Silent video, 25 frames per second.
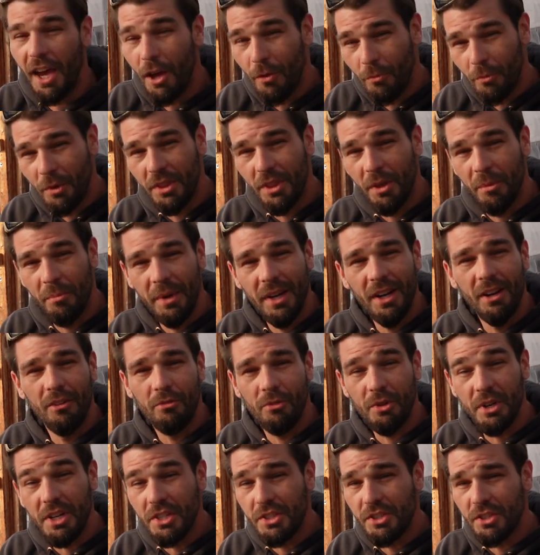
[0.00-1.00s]
and with a bit
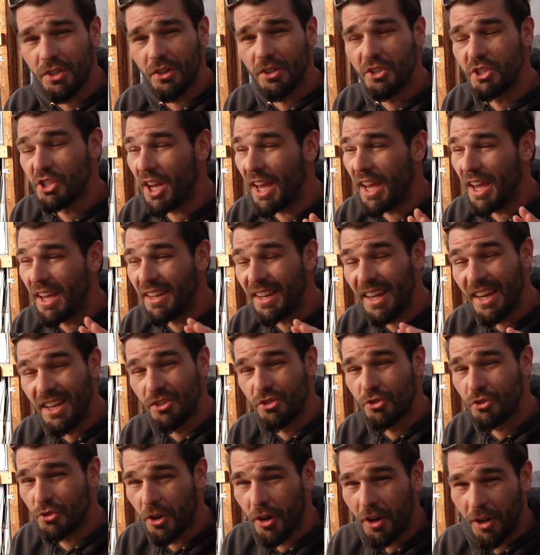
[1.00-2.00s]
of research and a
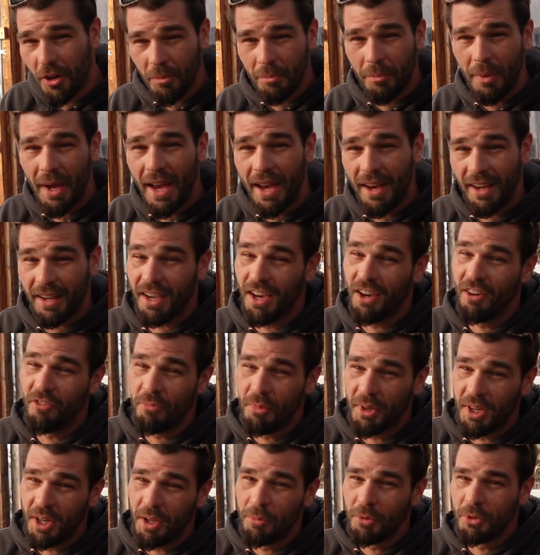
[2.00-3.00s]
strong back I've
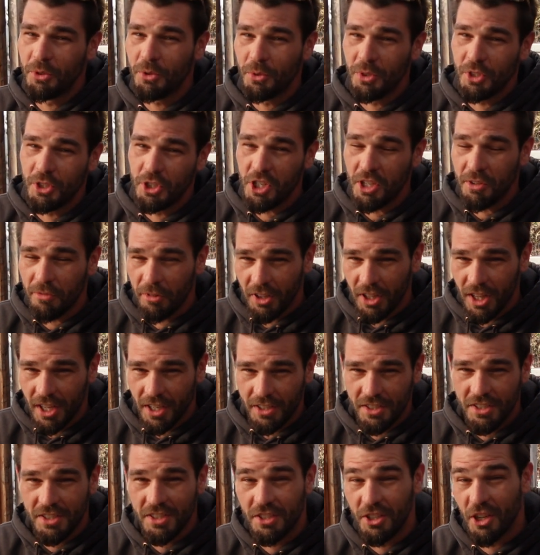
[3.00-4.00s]
been able to achieve a lot
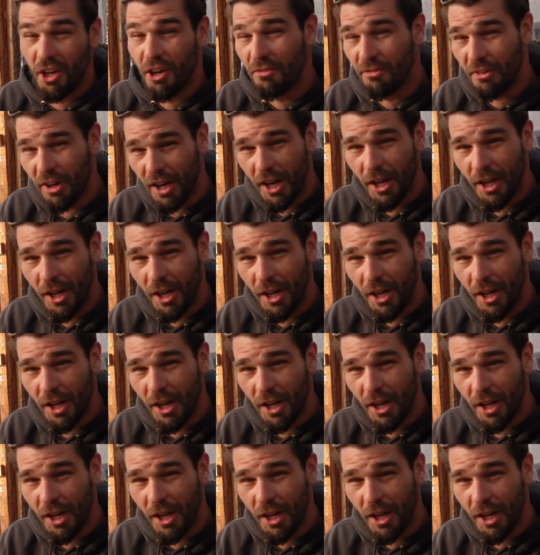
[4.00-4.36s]
of stuff